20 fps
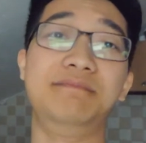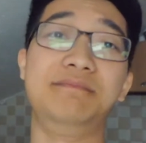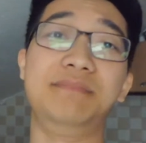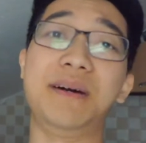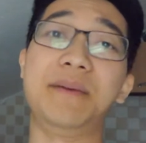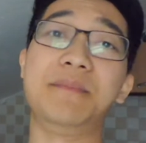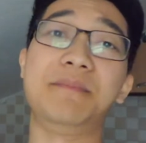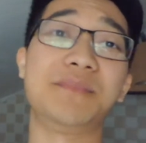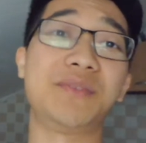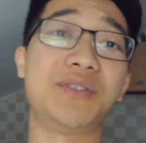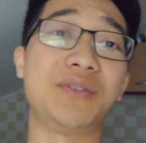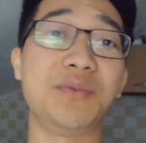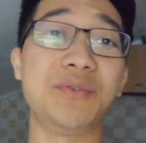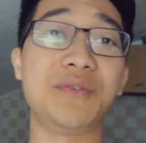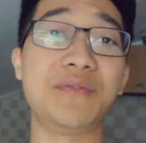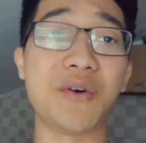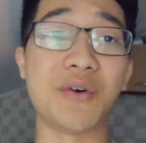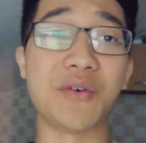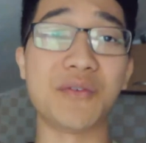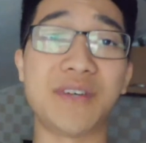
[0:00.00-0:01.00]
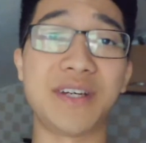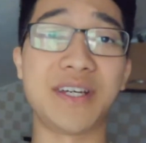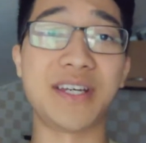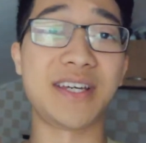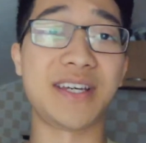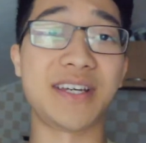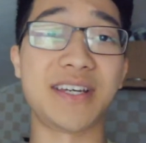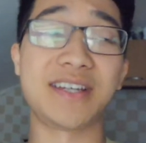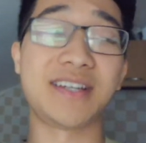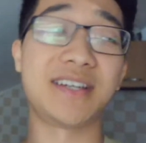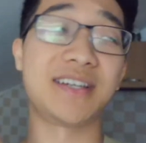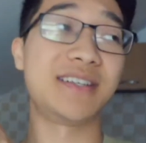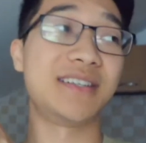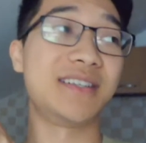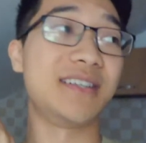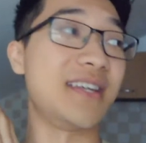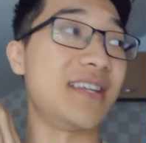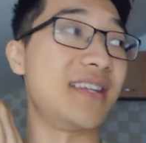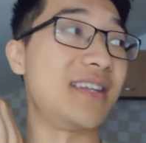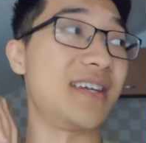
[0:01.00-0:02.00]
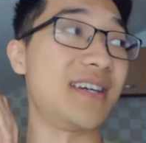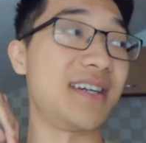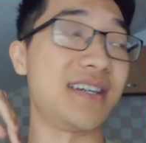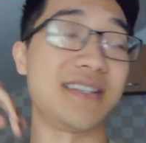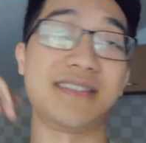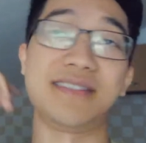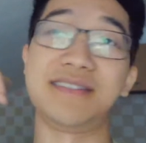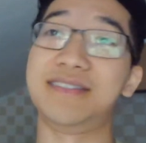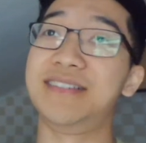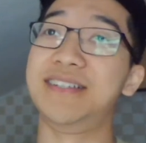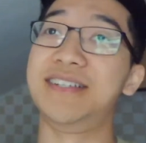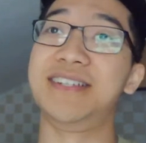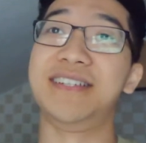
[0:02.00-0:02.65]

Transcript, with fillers: mum to move over here, and then,